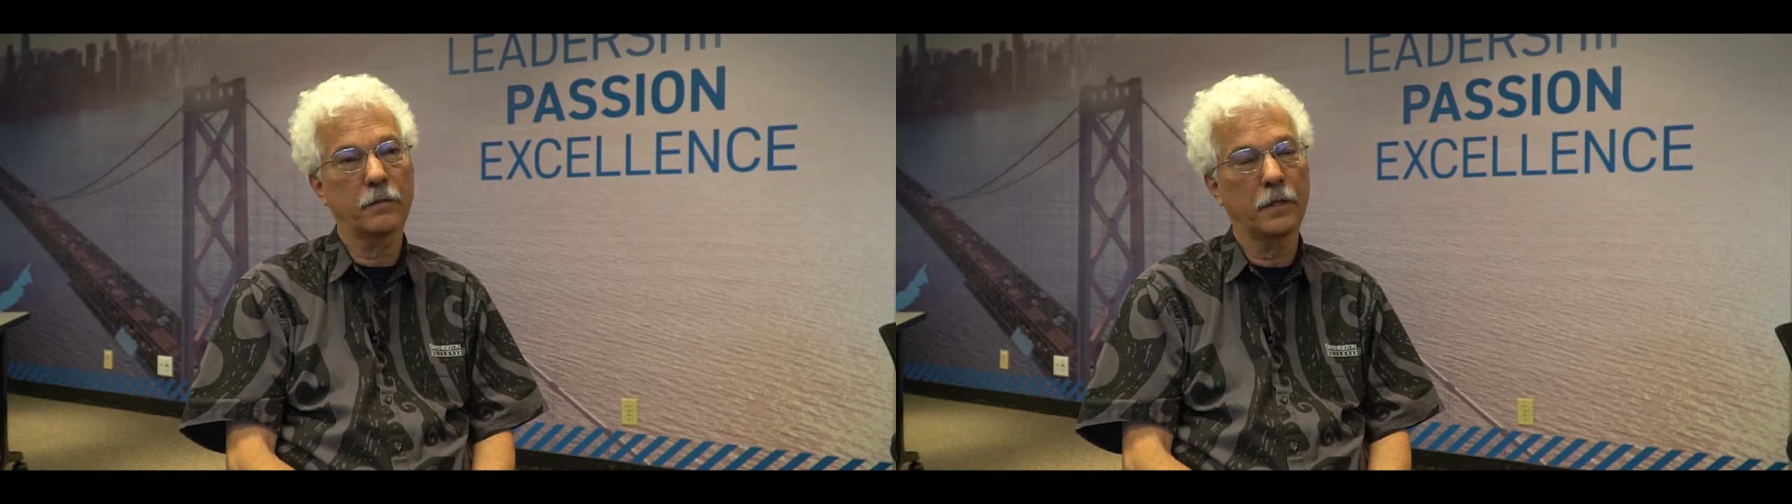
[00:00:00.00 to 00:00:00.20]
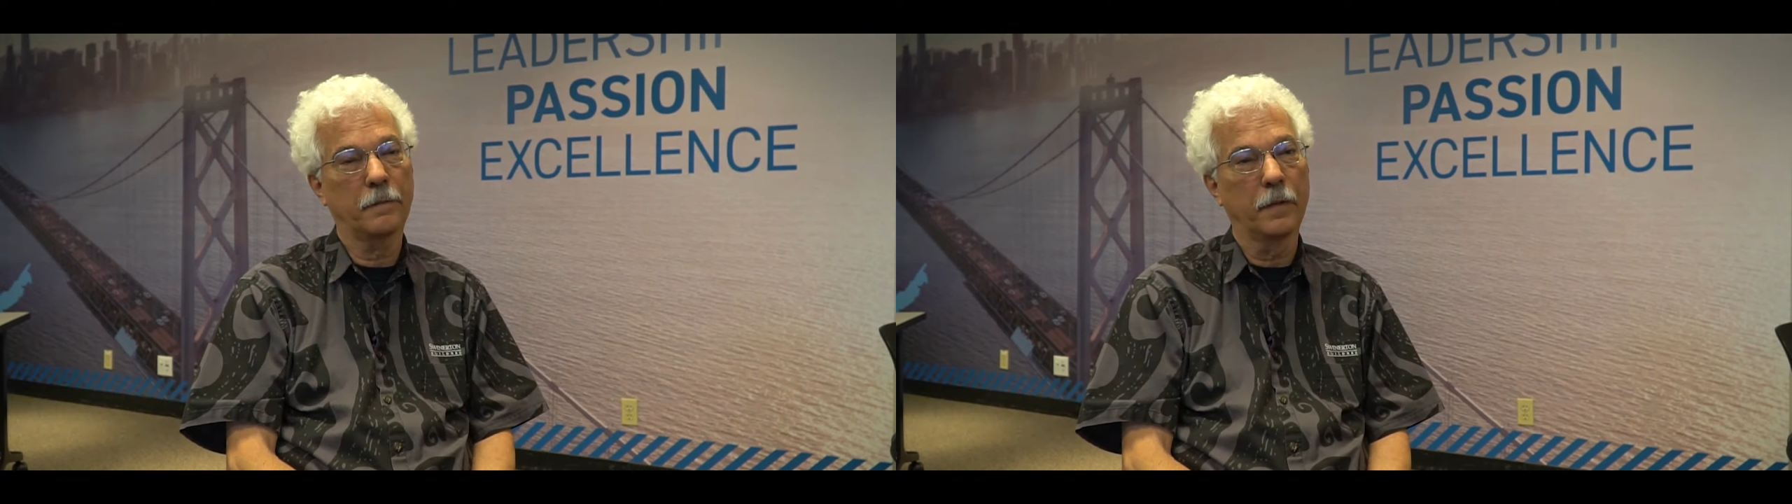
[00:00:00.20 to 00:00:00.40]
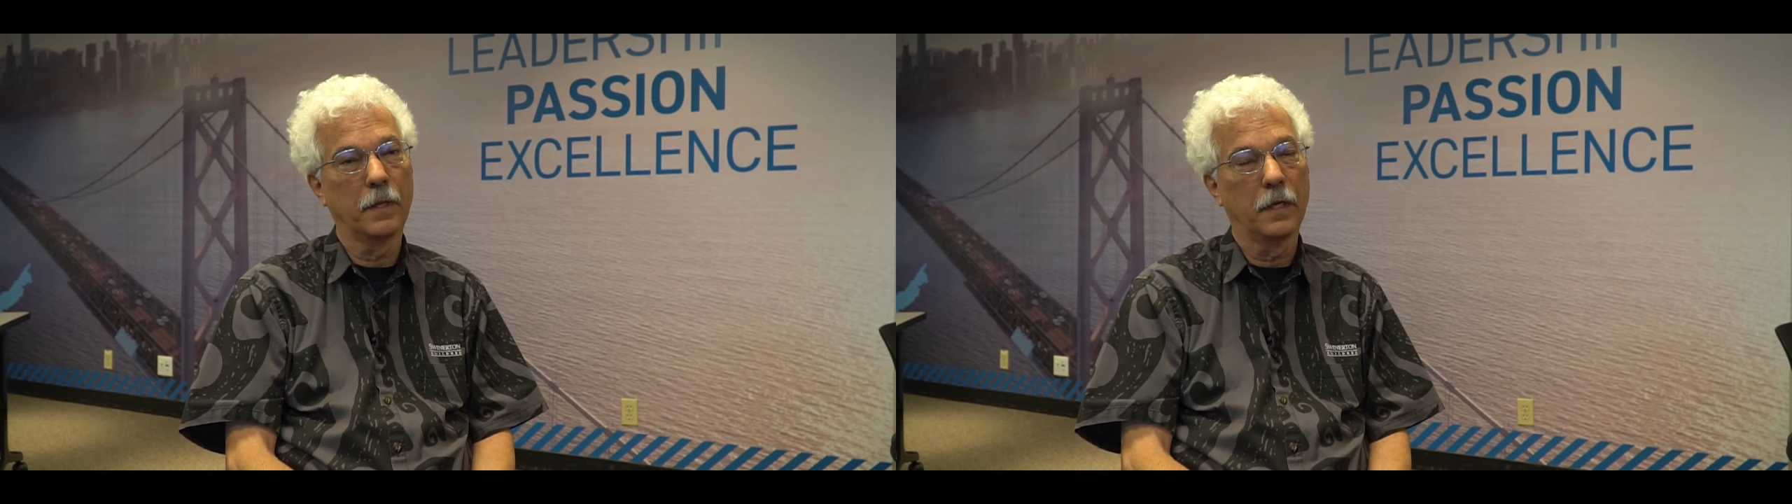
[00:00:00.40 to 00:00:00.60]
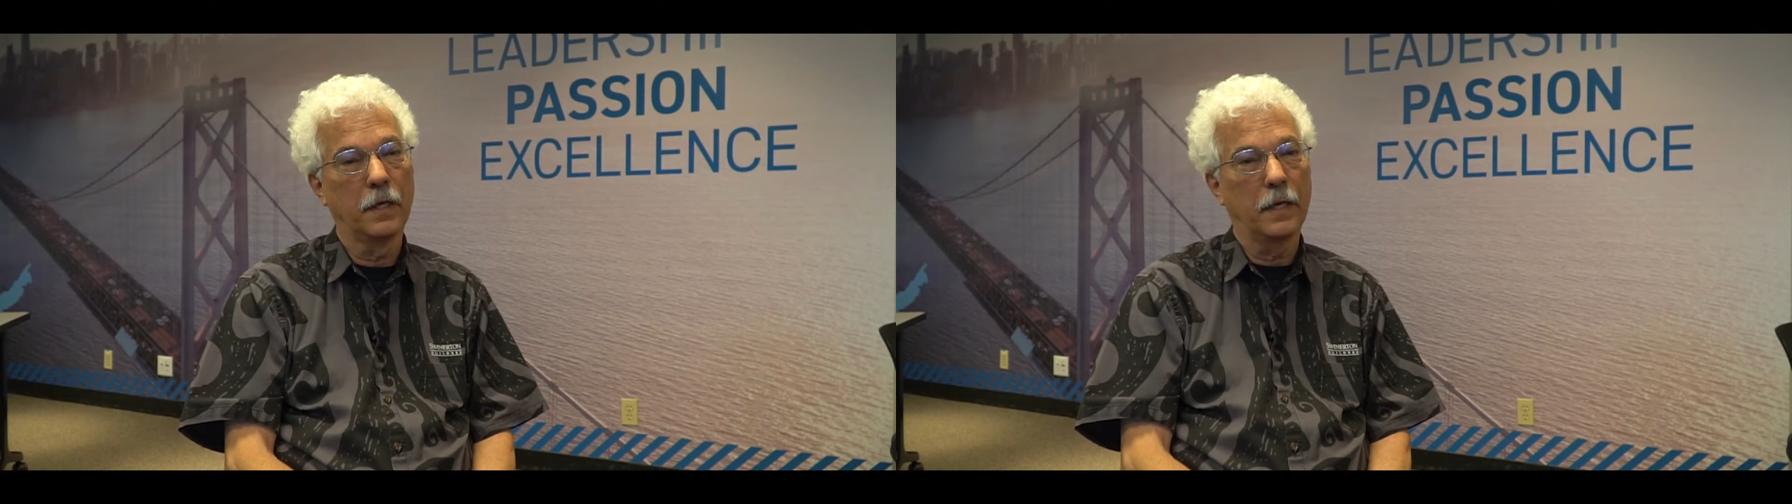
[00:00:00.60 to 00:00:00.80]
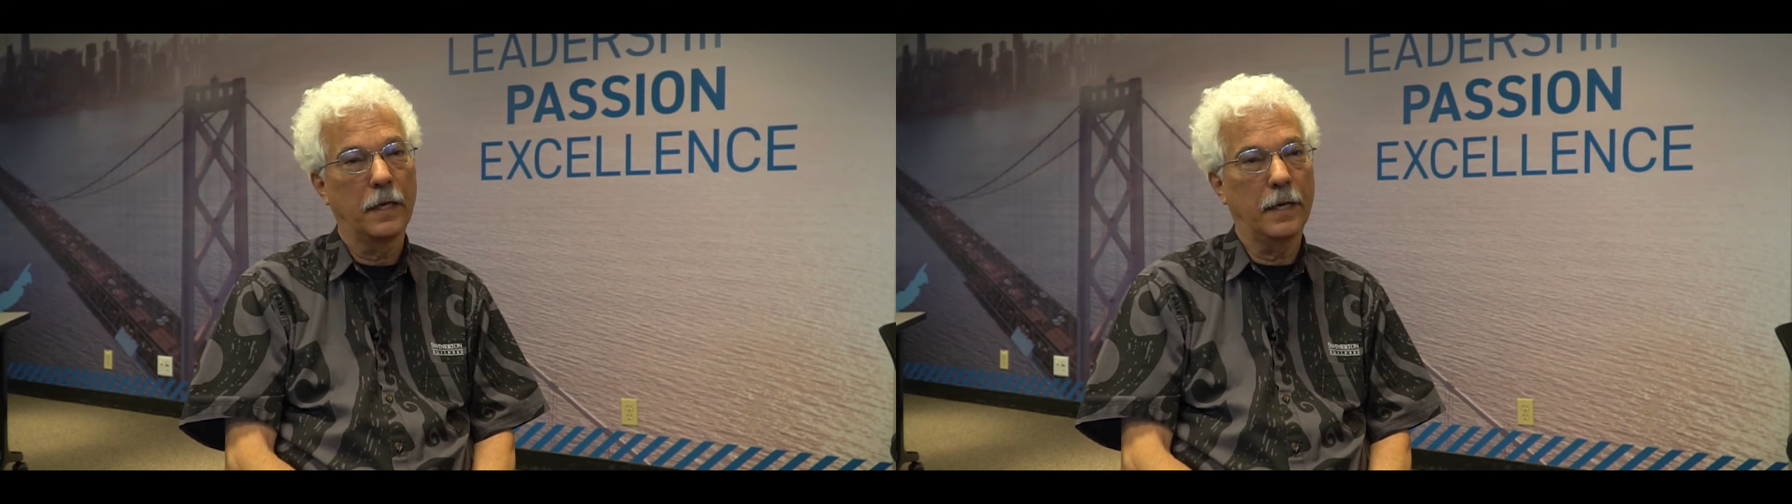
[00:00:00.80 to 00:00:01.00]
Team.
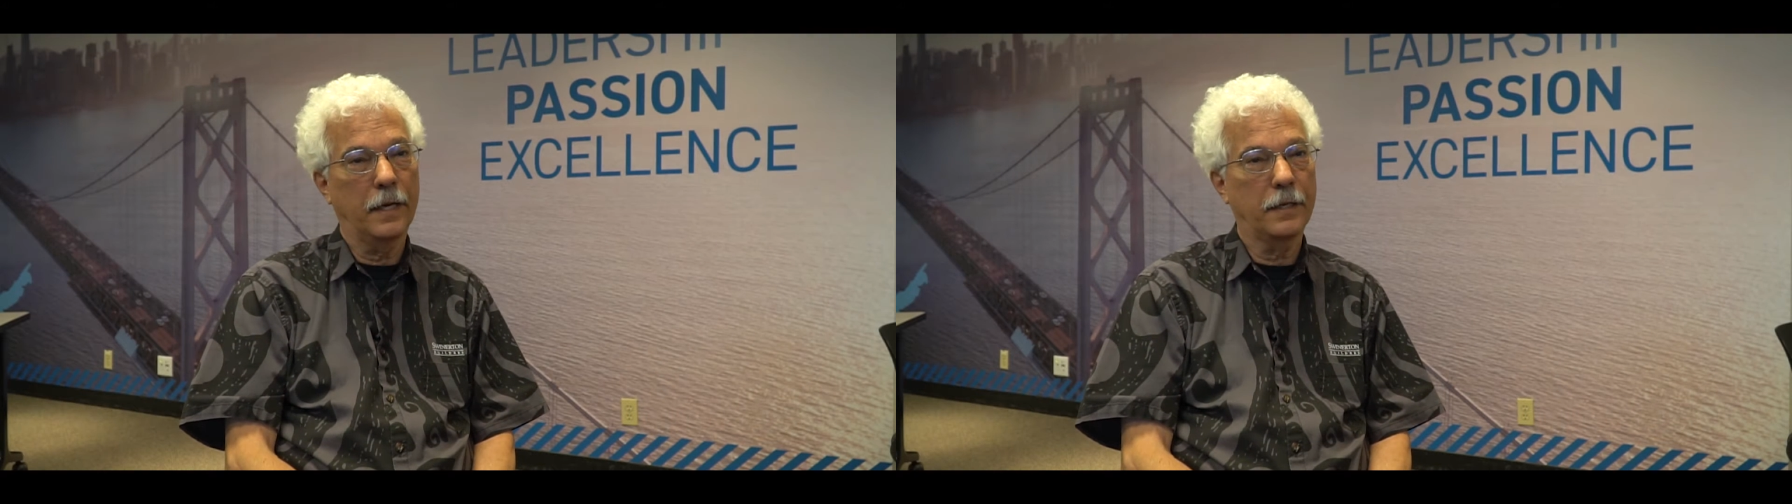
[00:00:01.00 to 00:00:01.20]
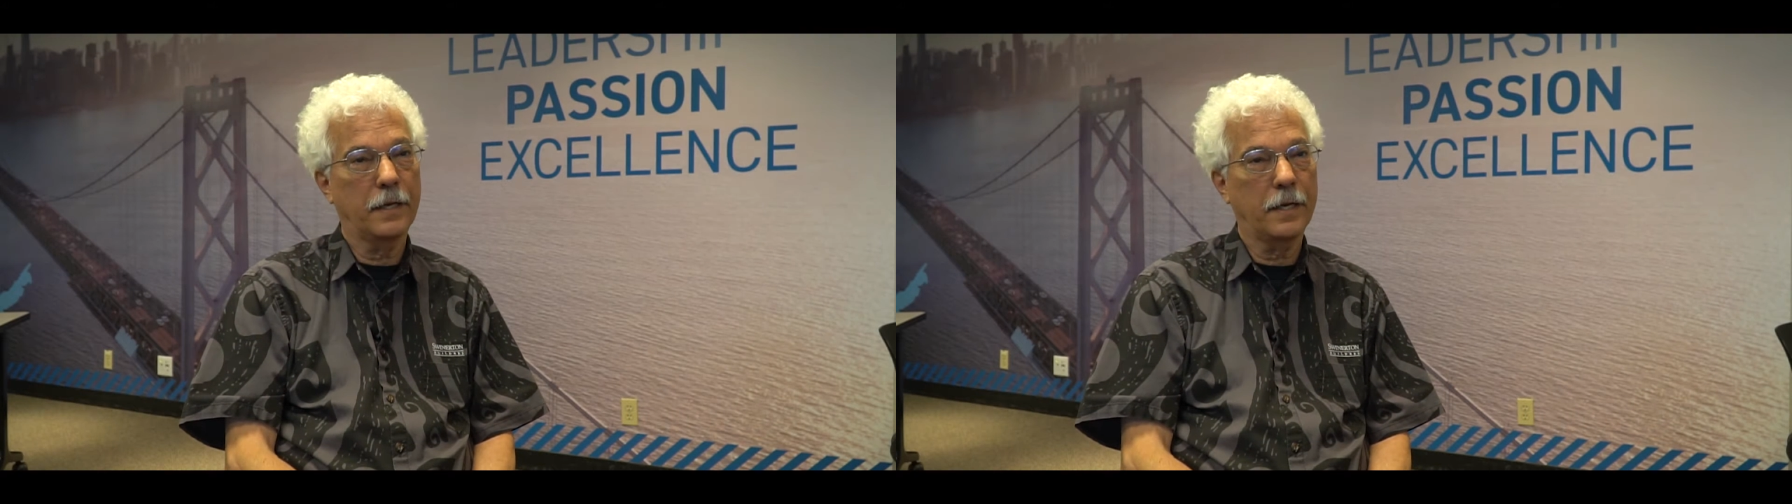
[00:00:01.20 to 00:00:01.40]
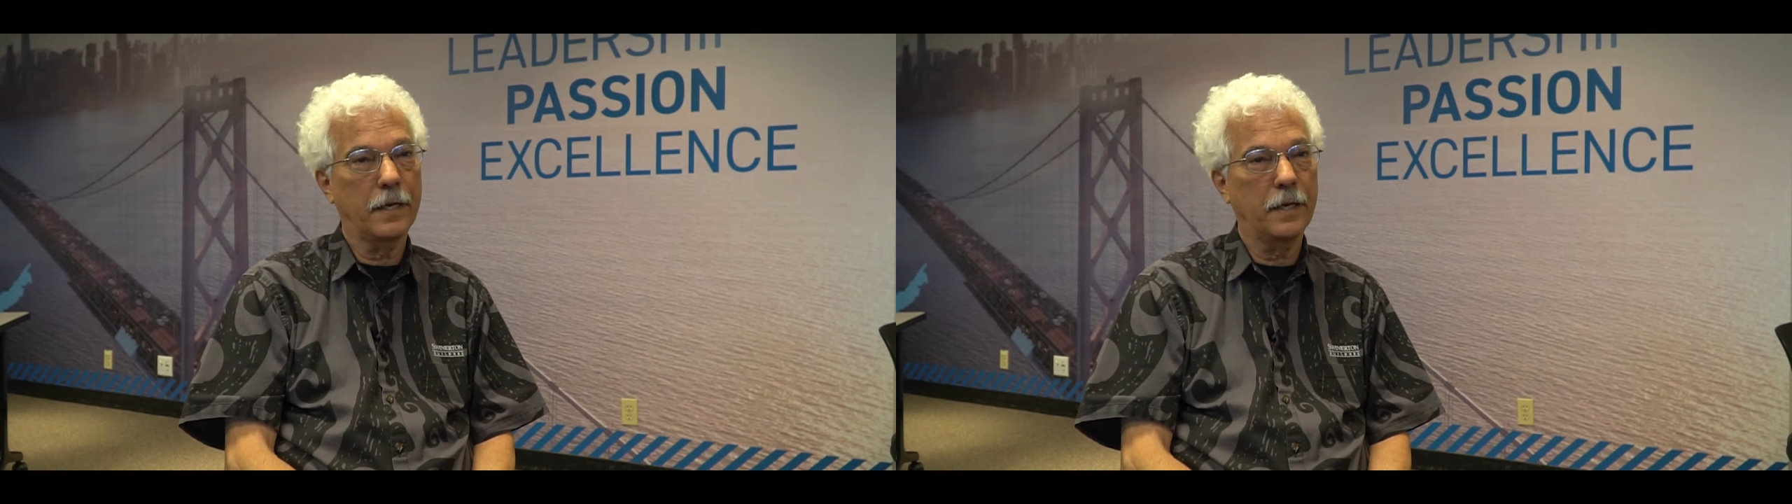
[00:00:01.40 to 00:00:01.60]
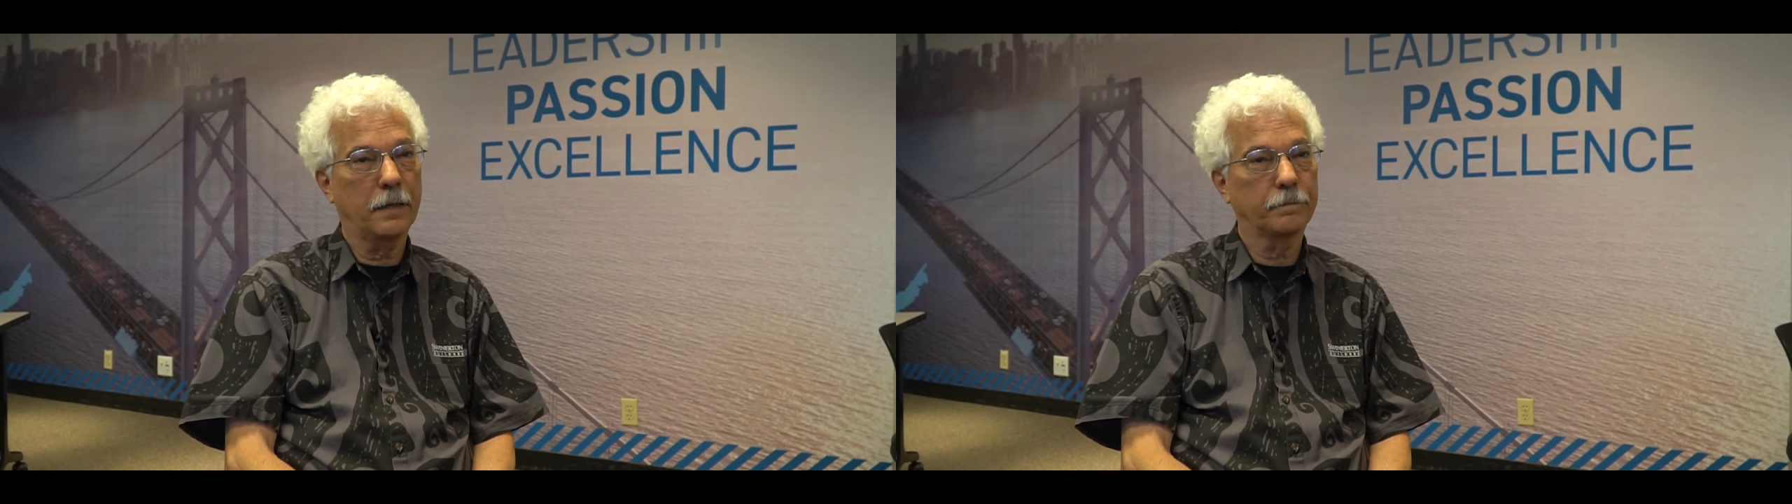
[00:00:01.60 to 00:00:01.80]
And he